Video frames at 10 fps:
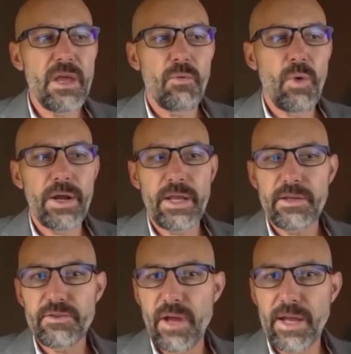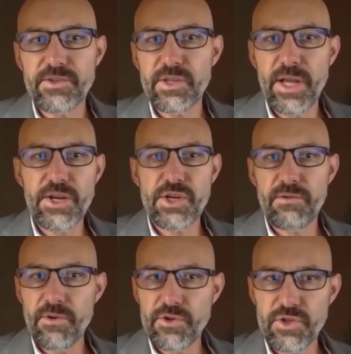what is
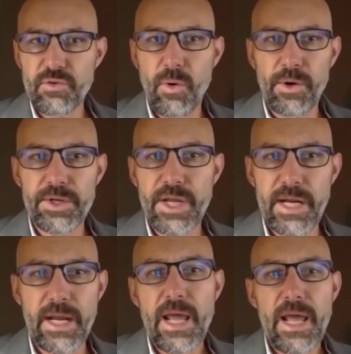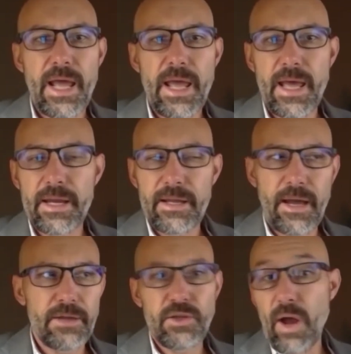isolation versus quarantine, and
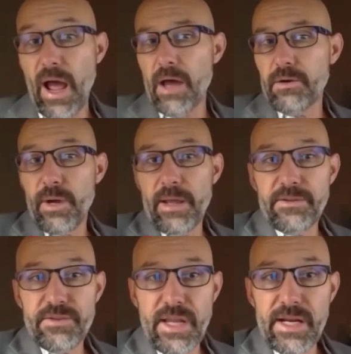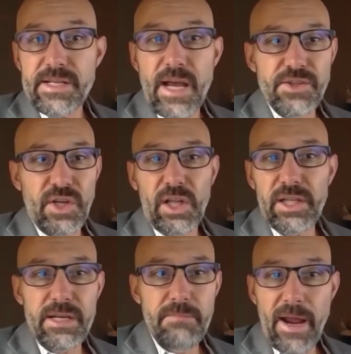how do I sanitize and
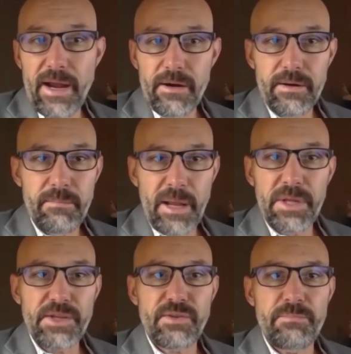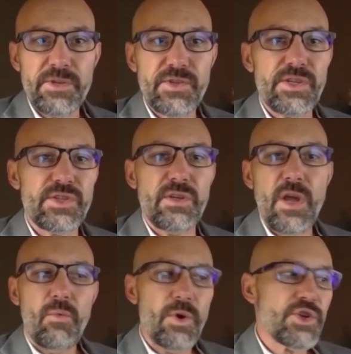clean my area, my place of business?
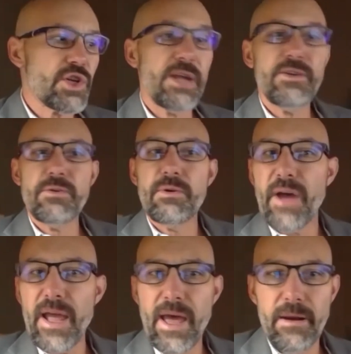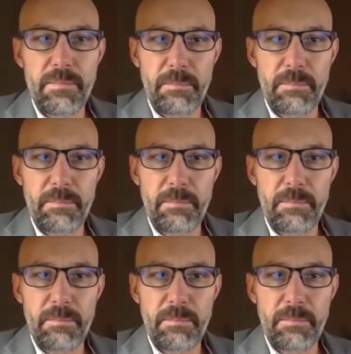What should I do if I had a